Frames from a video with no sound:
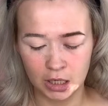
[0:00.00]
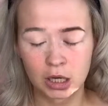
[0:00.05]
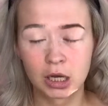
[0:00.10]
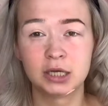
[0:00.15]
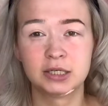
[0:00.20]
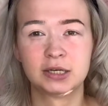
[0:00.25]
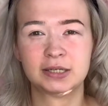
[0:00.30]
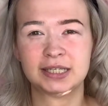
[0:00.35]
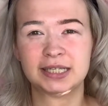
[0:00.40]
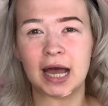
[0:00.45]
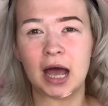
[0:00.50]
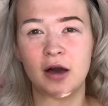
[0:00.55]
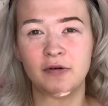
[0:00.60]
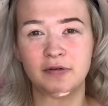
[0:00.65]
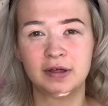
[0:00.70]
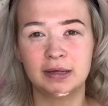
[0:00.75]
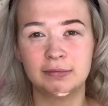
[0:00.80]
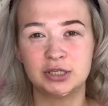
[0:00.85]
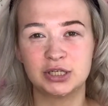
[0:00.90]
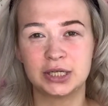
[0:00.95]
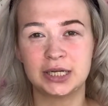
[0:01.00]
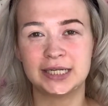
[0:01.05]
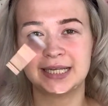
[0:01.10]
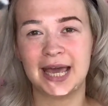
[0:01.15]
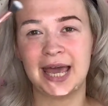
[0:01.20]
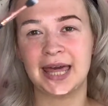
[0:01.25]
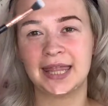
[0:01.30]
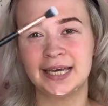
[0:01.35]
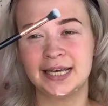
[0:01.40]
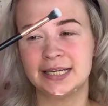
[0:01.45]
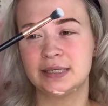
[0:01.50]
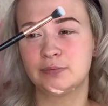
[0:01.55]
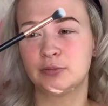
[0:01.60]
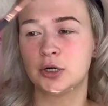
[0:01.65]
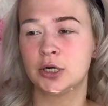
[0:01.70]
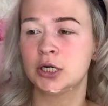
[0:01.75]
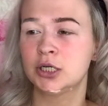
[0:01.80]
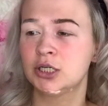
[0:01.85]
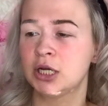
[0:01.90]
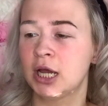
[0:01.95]
So to start off with, I'm just going to take this
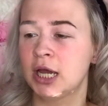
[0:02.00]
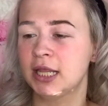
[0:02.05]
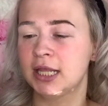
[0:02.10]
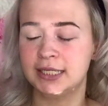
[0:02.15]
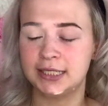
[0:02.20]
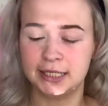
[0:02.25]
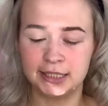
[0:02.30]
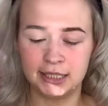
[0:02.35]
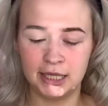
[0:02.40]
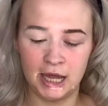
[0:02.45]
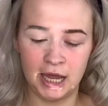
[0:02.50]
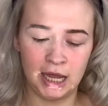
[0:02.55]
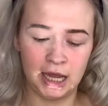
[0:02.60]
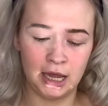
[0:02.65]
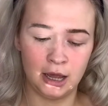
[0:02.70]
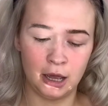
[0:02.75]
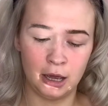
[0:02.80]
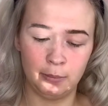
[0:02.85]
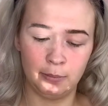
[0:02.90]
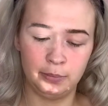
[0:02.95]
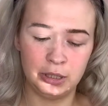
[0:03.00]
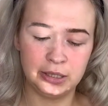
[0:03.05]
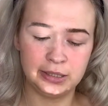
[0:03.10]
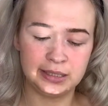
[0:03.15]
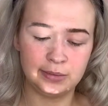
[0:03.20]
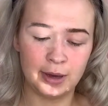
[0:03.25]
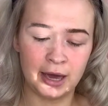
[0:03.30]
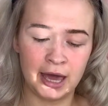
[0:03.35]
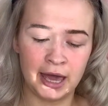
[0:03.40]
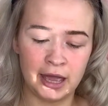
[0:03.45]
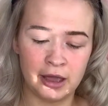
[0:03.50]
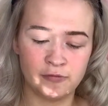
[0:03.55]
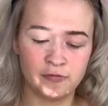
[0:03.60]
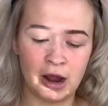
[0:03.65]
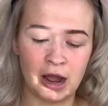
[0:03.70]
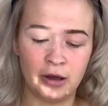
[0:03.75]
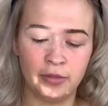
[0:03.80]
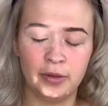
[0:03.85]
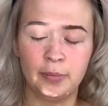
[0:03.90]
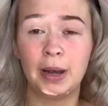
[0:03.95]
brush. This is the Beauty Bay
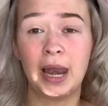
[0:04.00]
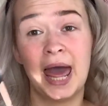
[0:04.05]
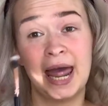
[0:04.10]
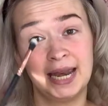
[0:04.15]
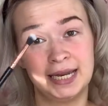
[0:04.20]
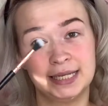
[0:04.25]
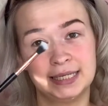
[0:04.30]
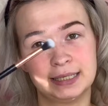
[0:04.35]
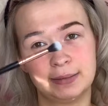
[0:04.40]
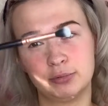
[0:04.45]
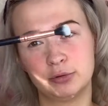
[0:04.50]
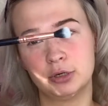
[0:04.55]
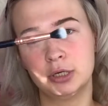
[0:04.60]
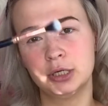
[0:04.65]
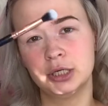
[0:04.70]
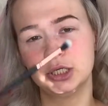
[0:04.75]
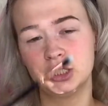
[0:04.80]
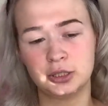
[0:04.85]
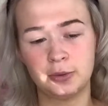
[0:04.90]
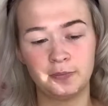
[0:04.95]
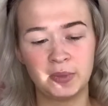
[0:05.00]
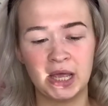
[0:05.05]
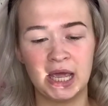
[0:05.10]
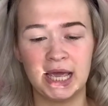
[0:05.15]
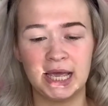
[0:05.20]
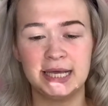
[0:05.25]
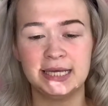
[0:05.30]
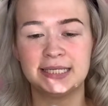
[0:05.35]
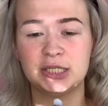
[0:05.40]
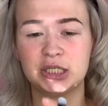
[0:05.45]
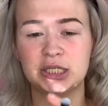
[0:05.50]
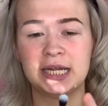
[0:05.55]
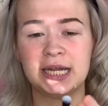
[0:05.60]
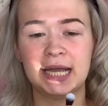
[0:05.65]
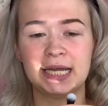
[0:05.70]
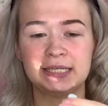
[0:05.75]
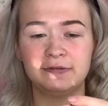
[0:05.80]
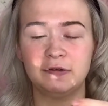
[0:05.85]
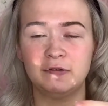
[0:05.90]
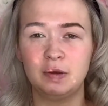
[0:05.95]
Round the Blends brush. It's just a
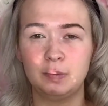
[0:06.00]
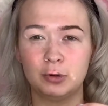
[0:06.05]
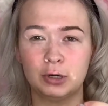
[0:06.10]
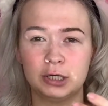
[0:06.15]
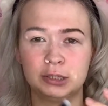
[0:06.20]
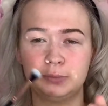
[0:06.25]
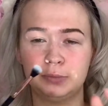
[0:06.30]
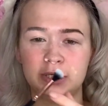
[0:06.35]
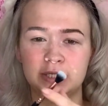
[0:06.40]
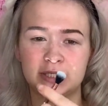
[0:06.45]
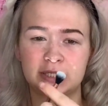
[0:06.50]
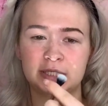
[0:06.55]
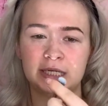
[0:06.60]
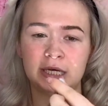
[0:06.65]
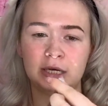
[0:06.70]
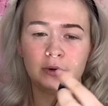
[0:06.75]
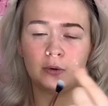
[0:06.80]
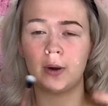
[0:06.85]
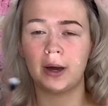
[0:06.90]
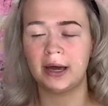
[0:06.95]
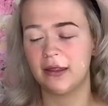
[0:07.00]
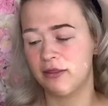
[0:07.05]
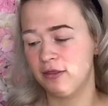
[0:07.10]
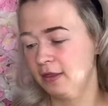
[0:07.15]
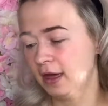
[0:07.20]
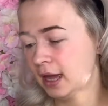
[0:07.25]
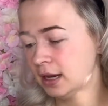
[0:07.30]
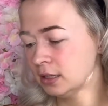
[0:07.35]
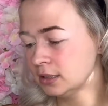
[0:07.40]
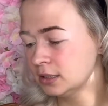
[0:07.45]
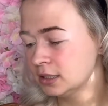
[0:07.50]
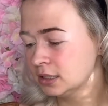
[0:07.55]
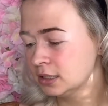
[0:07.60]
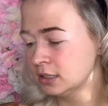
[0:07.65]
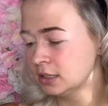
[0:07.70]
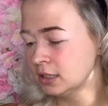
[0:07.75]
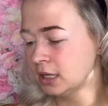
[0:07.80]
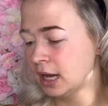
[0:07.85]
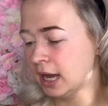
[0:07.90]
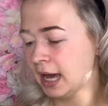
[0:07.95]
nice fluffy brush, but still quite thin.
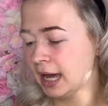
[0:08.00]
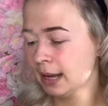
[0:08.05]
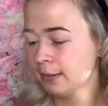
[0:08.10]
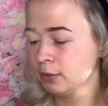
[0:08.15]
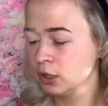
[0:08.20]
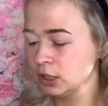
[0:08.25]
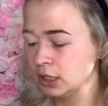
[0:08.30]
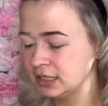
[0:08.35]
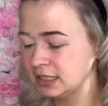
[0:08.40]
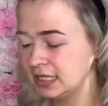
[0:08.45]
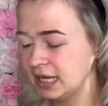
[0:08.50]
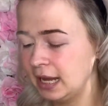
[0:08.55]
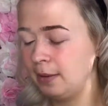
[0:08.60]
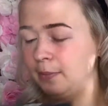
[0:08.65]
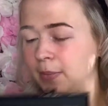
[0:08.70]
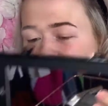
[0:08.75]
And I'm going to dip